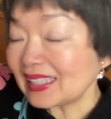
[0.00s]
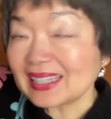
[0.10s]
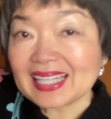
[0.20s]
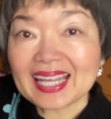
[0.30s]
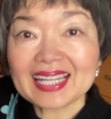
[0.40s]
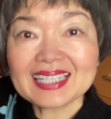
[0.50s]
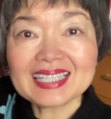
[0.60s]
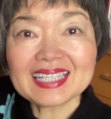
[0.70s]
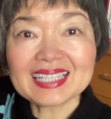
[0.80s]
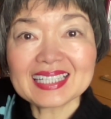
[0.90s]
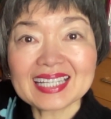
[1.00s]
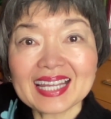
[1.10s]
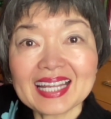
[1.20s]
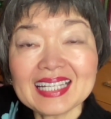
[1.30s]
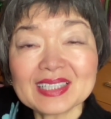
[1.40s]
10
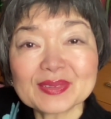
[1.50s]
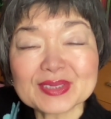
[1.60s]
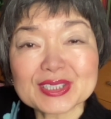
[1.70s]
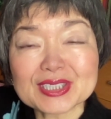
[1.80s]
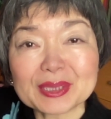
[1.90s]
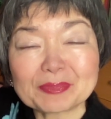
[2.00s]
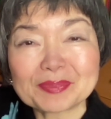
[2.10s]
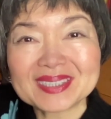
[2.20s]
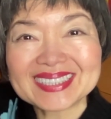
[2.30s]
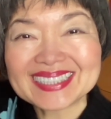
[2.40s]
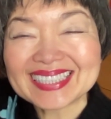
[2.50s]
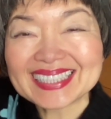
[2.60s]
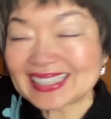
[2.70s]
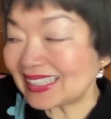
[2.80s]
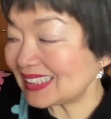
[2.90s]
and little jump.
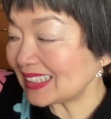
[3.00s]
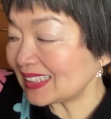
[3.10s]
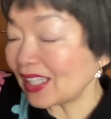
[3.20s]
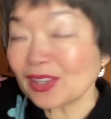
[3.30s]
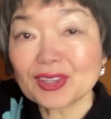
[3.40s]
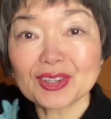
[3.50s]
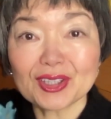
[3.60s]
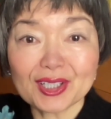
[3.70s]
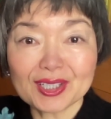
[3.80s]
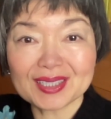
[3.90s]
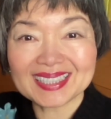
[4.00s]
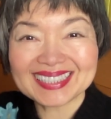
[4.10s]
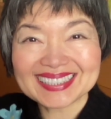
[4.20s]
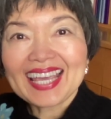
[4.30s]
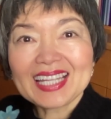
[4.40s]
This is the third.
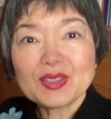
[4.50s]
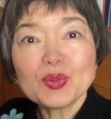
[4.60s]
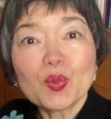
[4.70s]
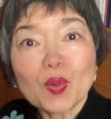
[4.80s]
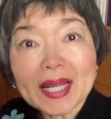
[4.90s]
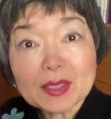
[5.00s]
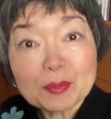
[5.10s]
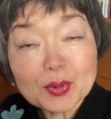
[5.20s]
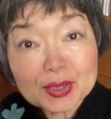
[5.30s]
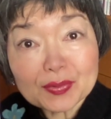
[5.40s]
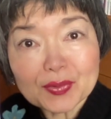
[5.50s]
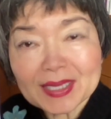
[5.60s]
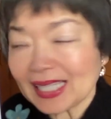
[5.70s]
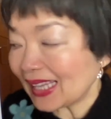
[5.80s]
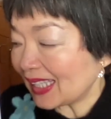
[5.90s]
And to write
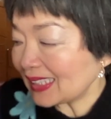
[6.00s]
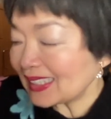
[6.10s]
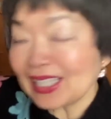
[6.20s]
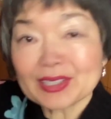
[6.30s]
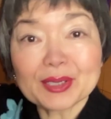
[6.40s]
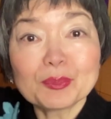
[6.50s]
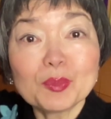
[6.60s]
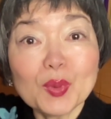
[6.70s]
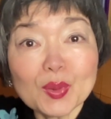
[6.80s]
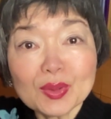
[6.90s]
beautifully this letter mu,